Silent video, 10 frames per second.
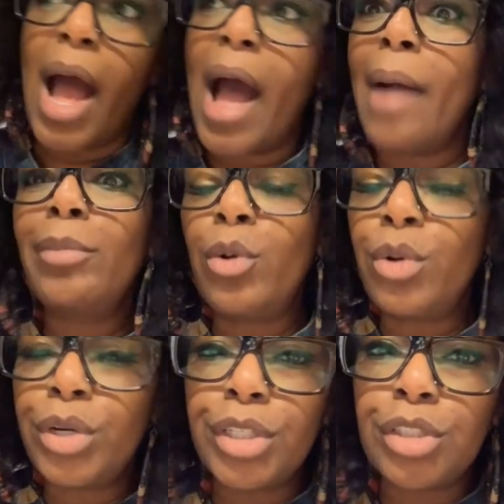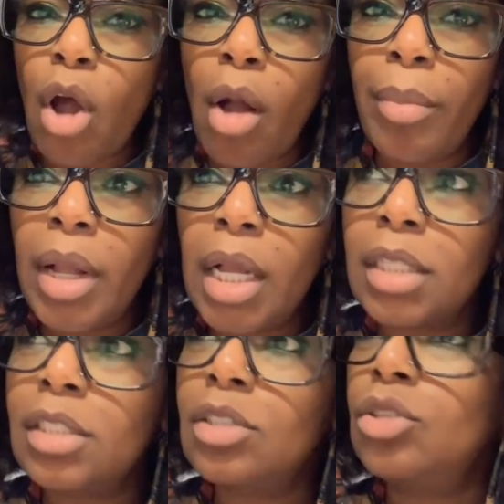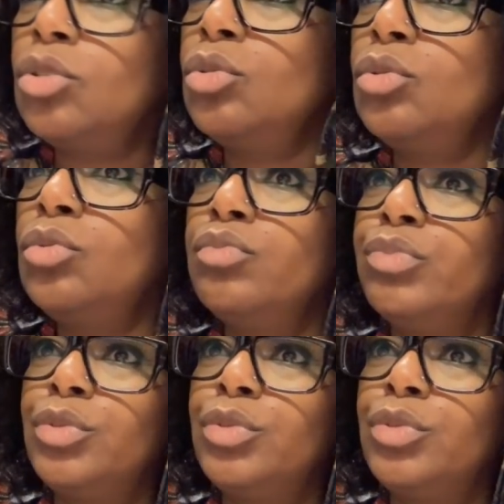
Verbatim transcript: i'm going to starbucks to